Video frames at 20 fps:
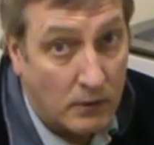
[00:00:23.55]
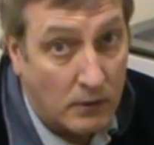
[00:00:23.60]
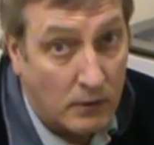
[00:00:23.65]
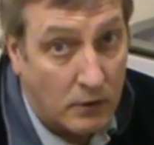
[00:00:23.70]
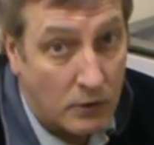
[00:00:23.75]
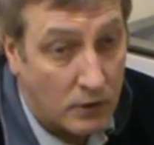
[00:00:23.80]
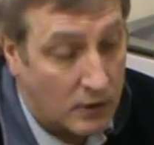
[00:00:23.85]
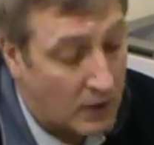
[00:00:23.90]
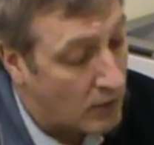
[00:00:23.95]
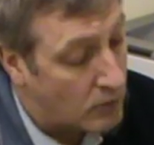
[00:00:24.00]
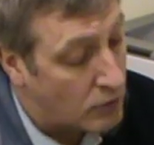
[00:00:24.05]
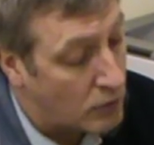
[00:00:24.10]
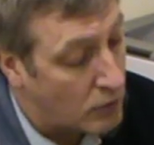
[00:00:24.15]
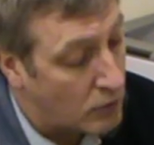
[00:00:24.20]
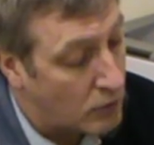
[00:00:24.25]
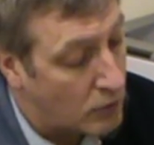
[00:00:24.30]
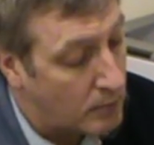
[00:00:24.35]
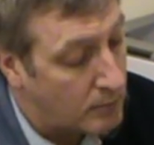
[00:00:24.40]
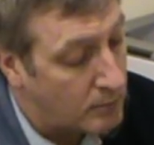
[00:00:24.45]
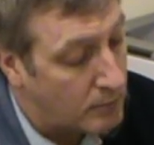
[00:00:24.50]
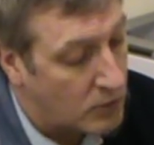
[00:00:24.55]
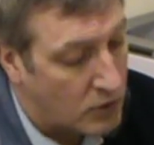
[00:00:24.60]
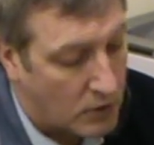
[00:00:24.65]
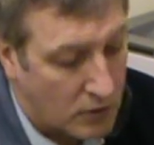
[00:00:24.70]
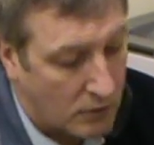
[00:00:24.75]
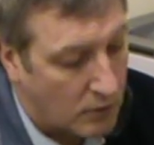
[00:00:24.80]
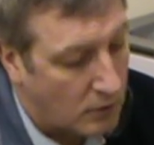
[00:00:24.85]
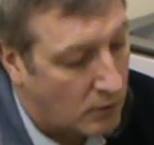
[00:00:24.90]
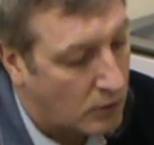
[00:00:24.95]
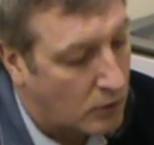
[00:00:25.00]
2000
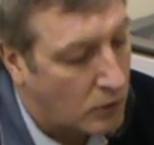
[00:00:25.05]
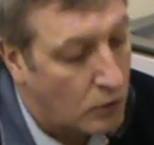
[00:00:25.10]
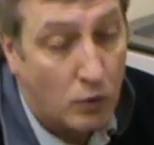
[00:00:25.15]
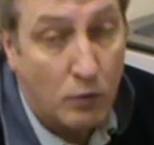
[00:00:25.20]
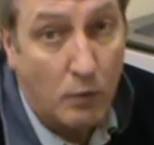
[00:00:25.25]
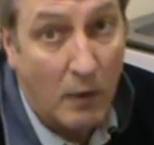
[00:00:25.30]
ohms, good